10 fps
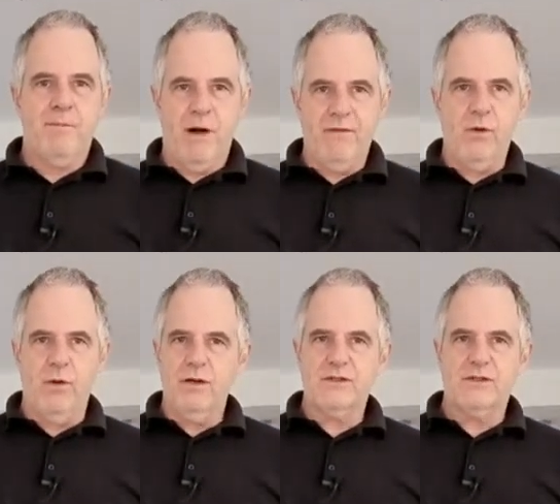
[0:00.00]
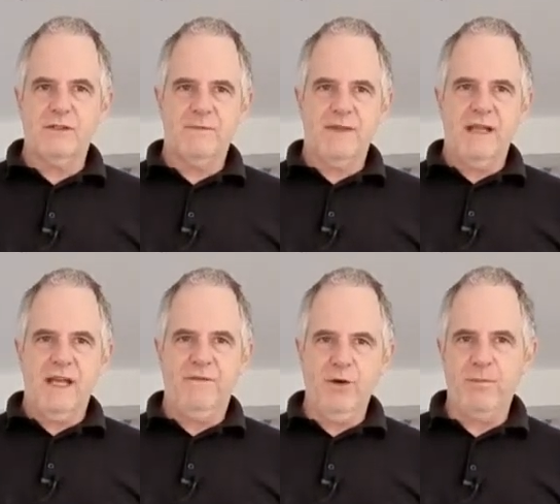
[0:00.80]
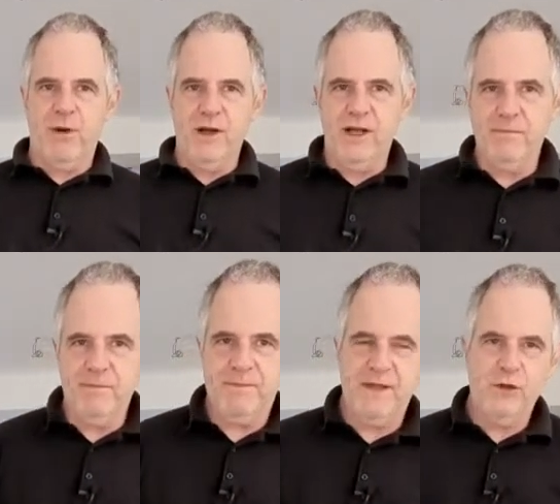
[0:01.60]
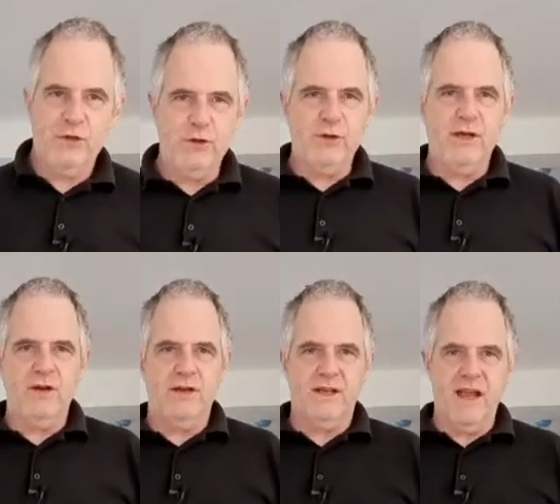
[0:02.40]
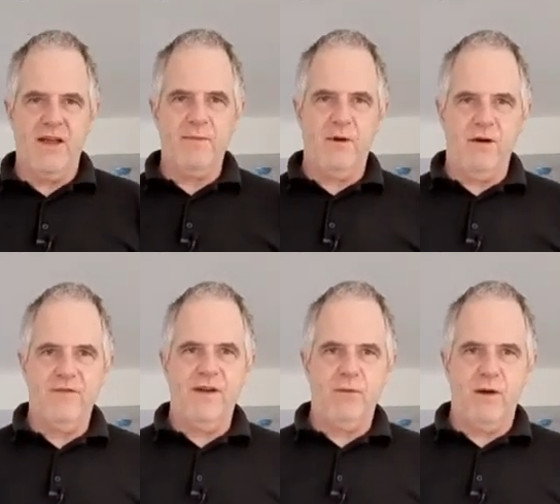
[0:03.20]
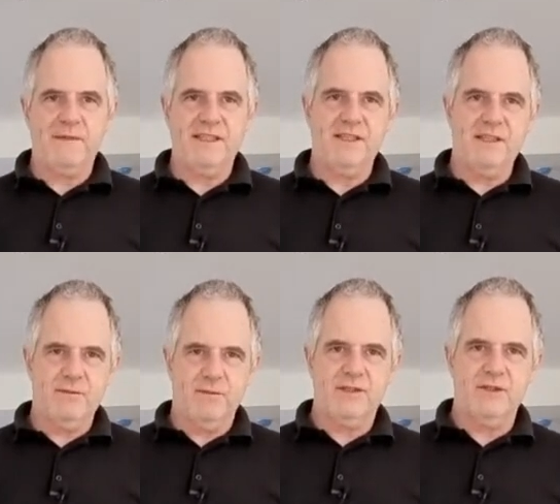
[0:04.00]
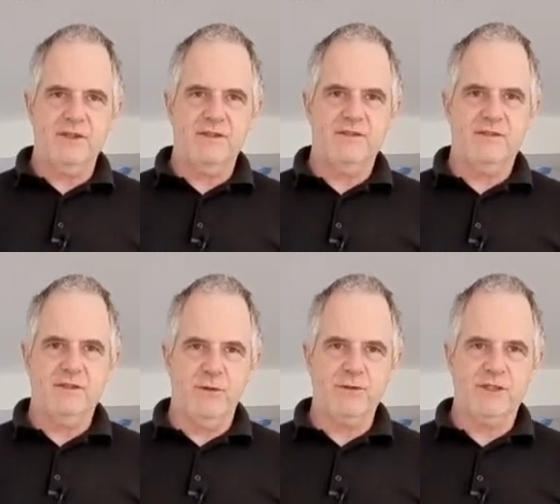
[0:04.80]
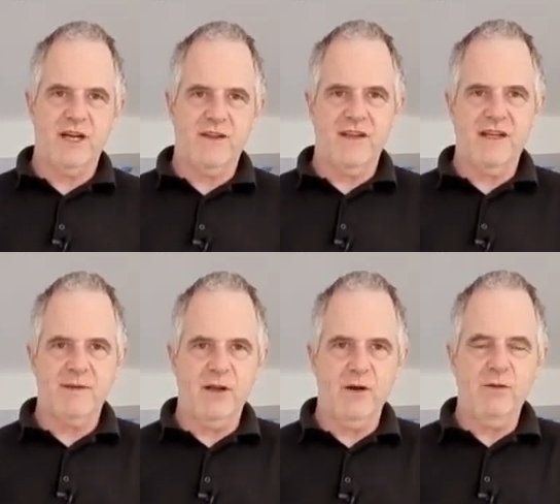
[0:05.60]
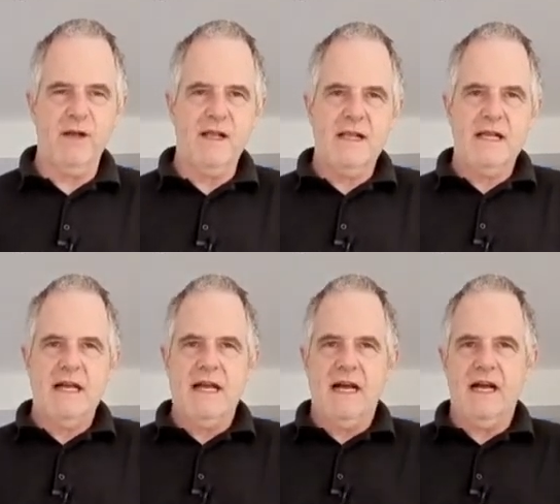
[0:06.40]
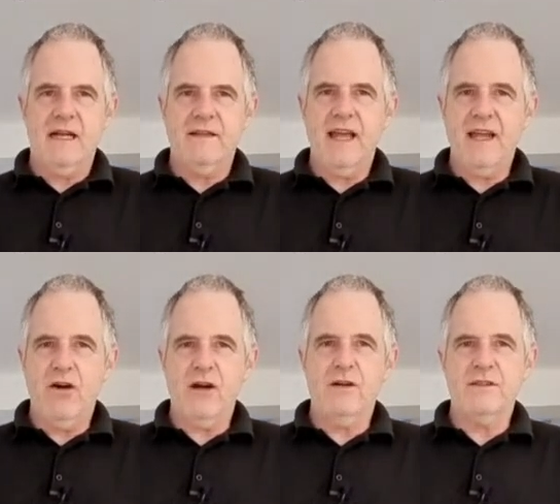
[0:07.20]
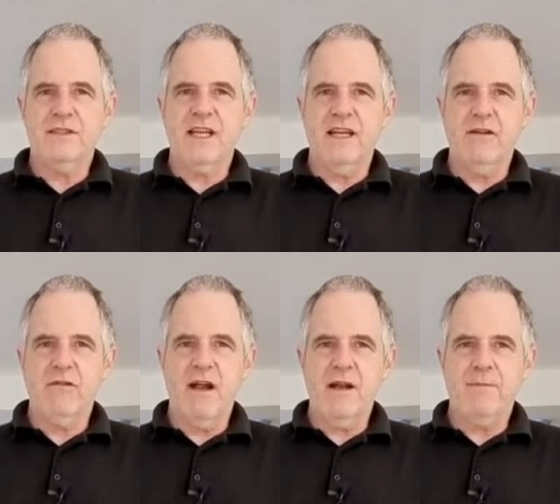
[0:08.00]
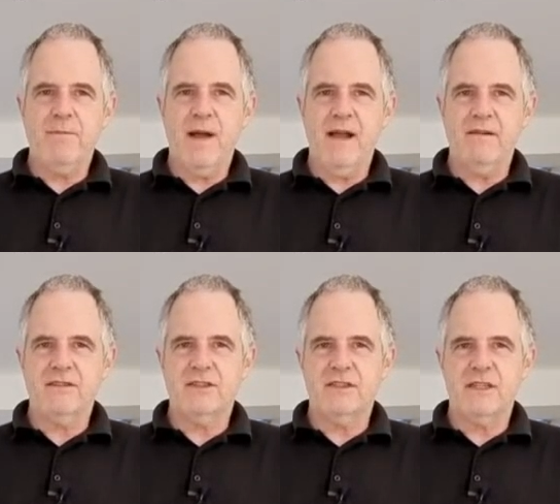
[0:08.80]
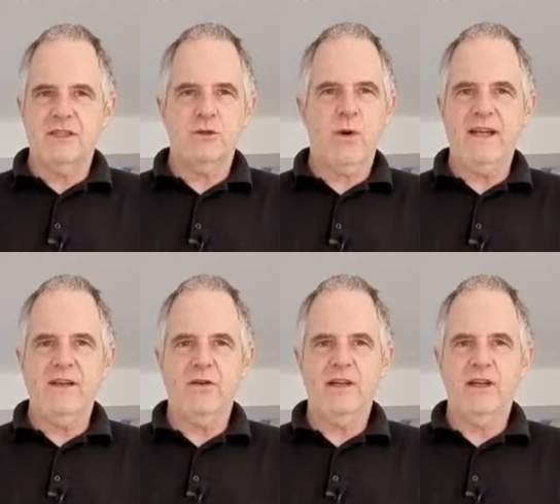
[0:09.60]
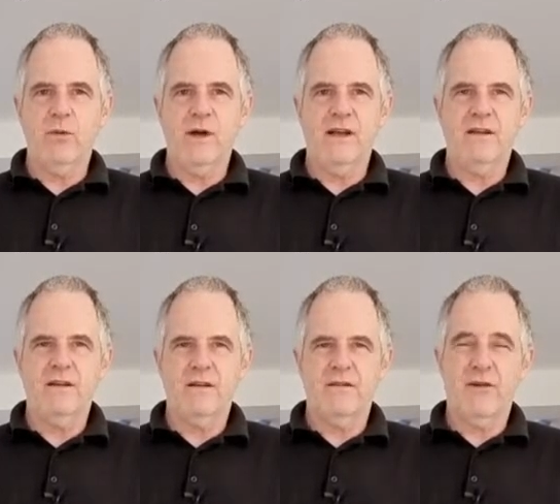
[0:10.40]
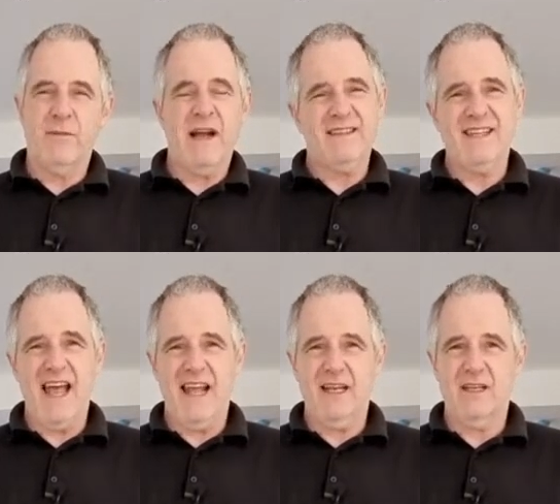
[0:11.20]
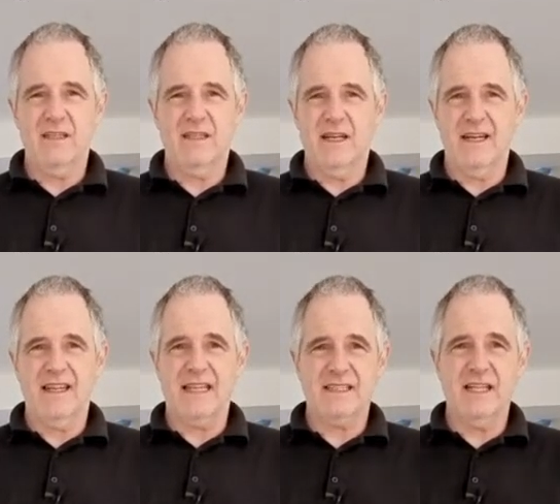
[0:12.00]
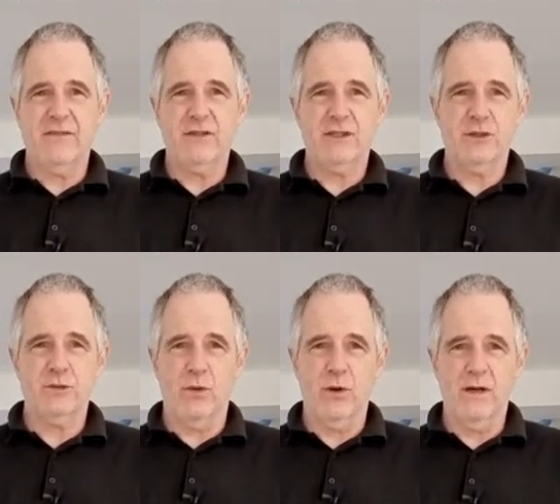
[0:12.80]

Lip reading: of course, if you're buying them, you can get them off their website, which I will share the link below. And they are going to set you around about 29 quid for about 10. And that's delivered to your door.